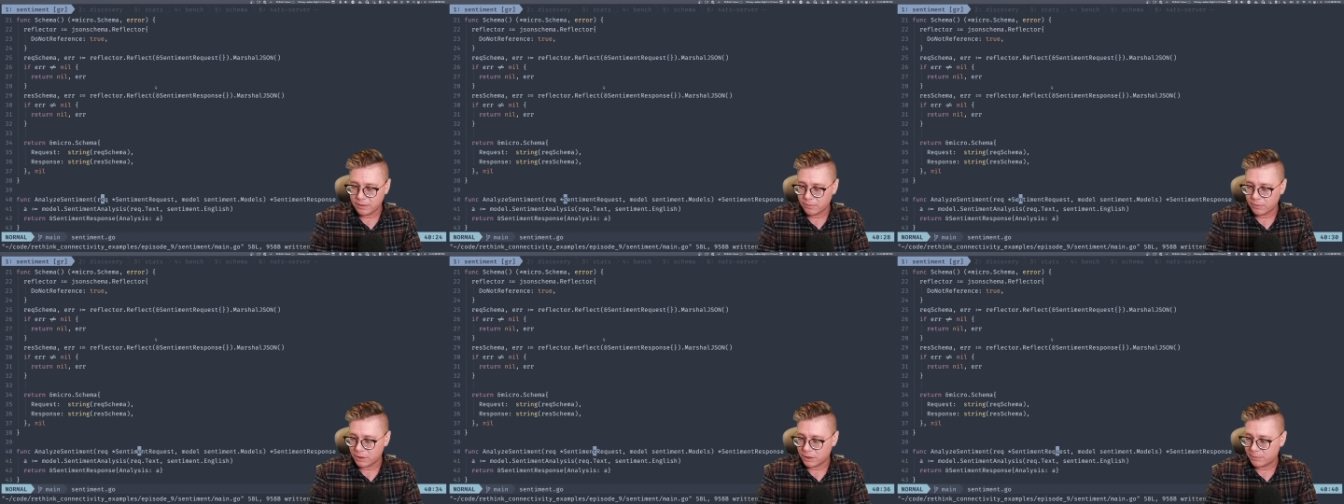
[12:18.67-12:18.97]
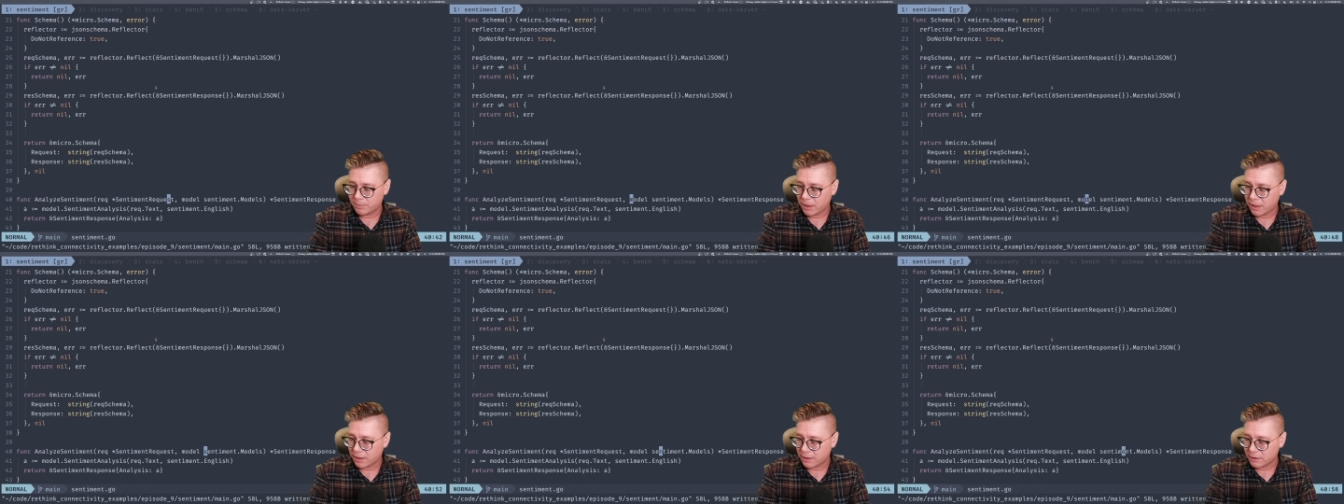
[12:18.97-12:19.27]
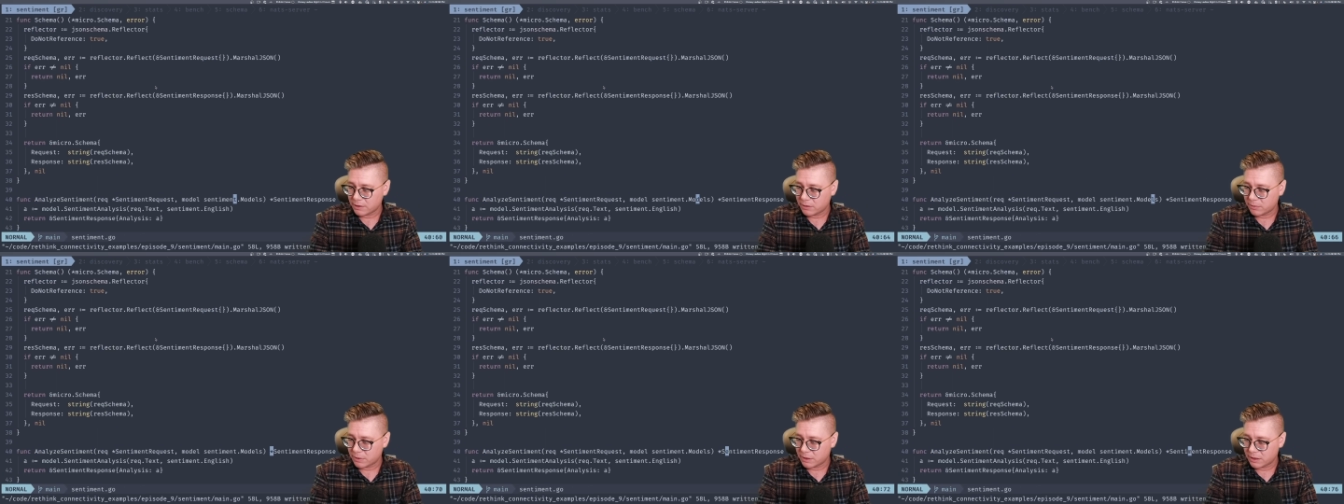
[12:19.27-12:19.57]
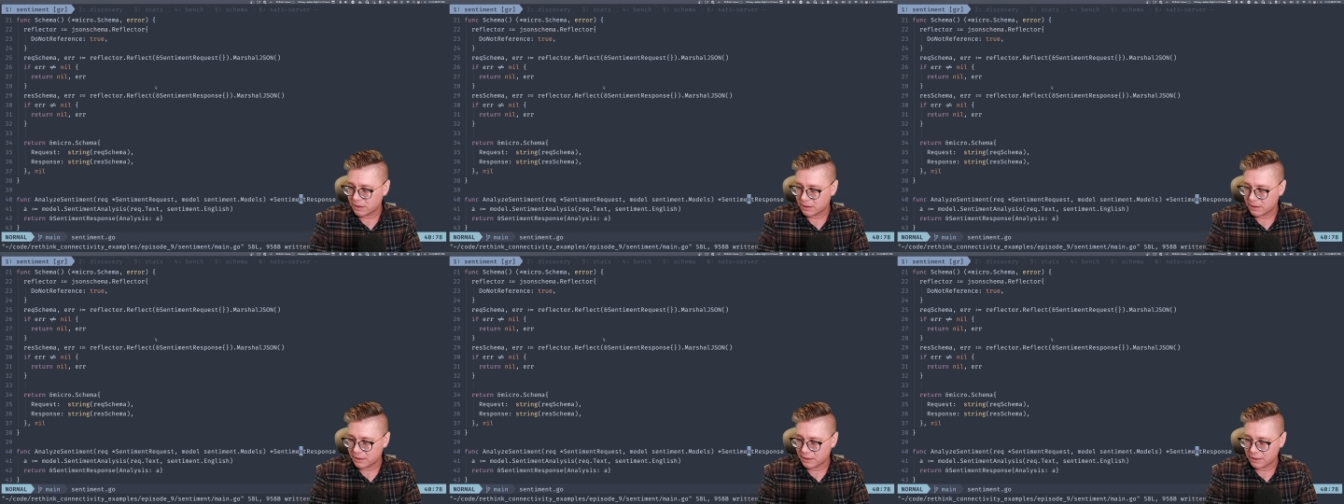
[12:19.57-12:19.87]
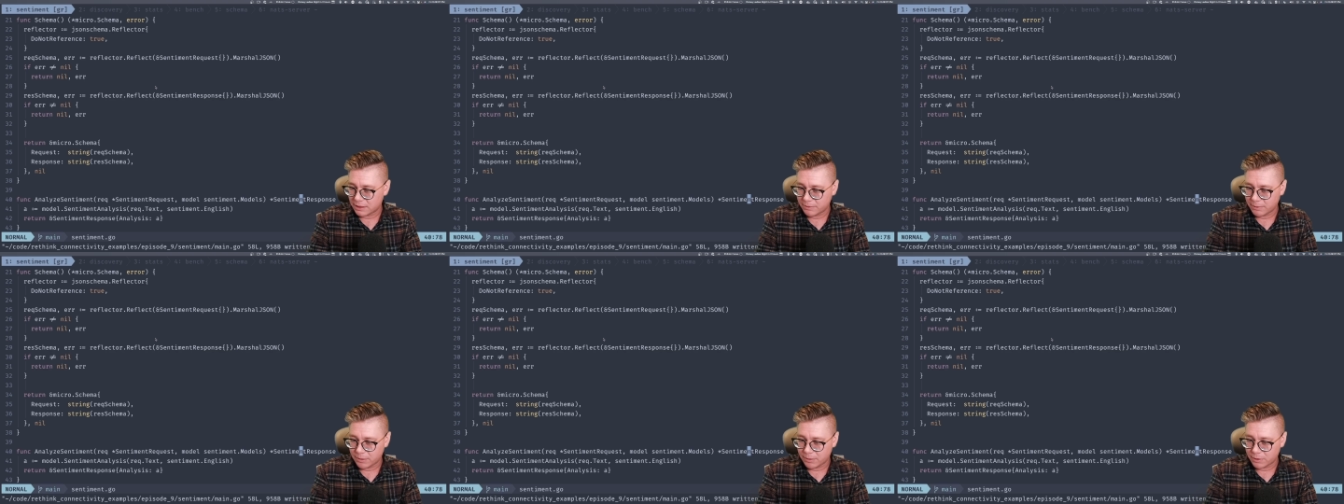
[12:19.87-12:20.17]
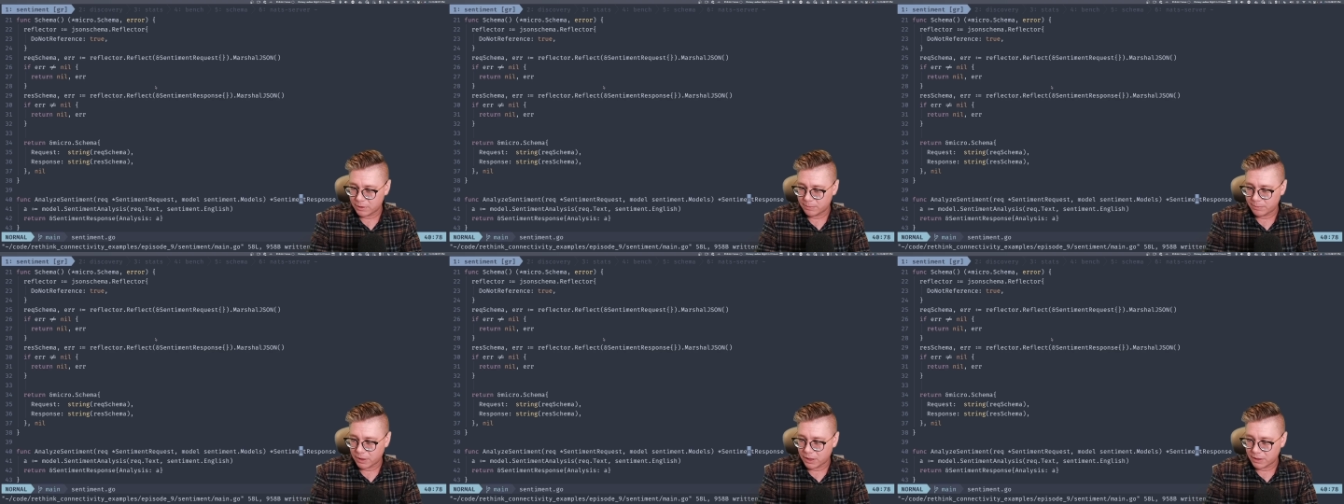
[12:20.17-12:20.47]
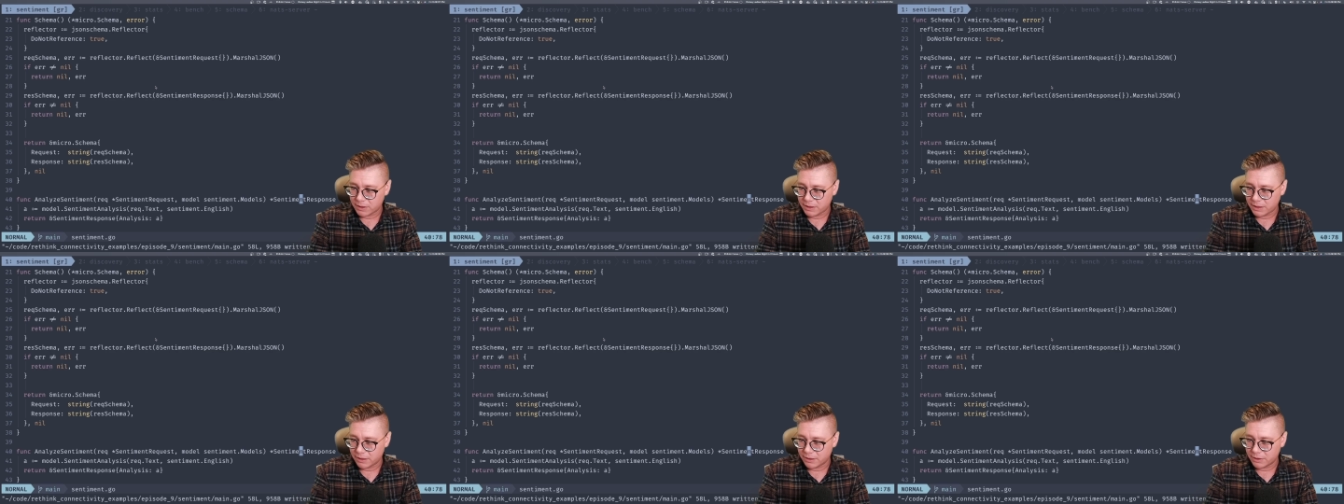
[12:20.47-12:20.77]
response, which is a sentiment
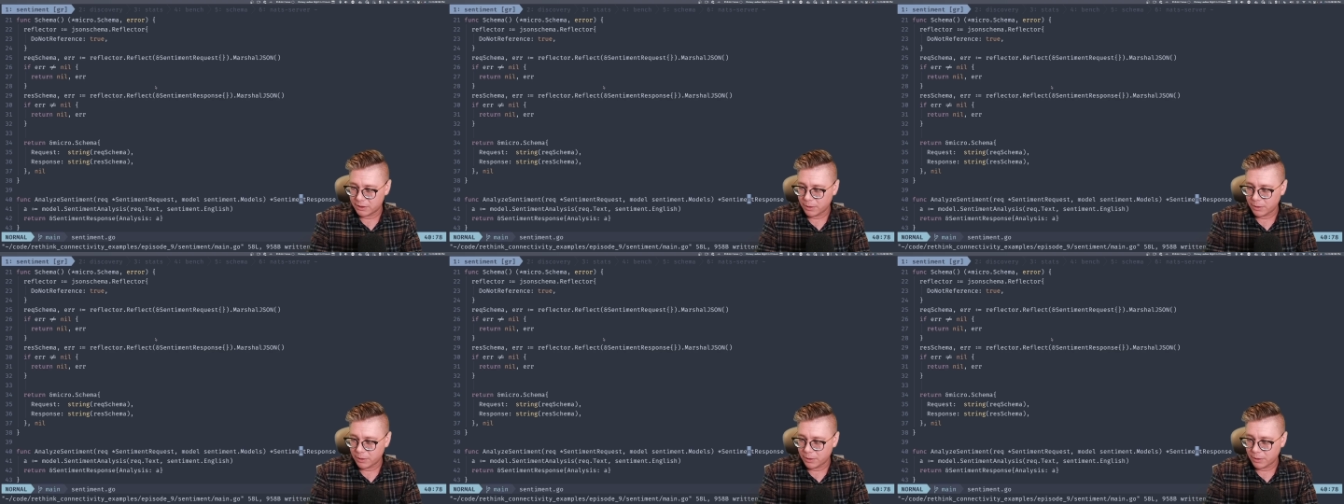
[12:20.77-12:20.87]
response here.